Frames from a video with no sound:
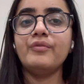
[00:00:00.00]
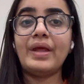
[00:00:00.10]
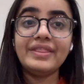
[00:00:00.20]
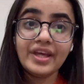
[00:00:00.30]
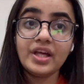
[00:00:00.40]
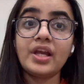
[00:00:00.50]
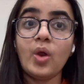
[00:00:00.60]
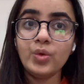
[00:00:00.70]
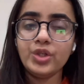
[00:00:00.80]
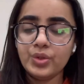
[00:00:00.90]
when they're
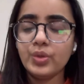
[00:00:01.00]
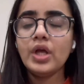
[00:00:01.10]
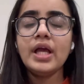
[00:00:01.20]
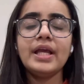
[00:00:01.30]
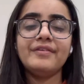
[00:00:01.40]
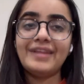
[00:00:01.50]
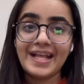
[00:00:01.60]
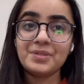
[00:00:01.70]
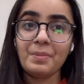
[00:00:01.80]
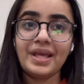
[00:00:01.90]
around you, if
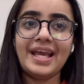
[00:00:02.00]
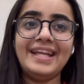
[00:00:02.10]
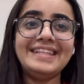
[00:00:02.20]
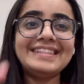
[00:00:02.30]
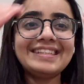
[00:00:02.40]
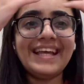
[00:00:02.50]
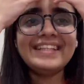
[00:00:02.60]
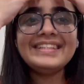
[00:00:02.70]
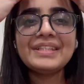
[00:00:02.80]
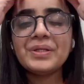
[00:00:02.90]
that's make any
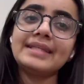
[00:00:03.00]
sense.